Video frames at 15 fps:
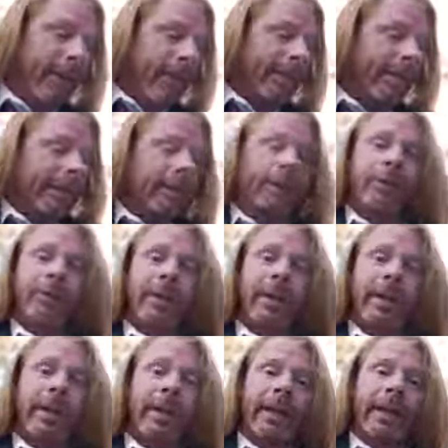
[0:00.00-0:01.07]
and that
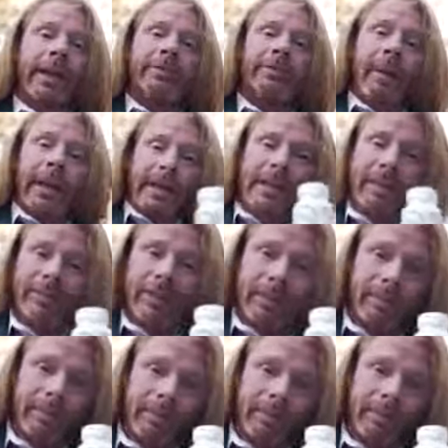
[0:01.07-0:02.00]
nutrient is magnesium.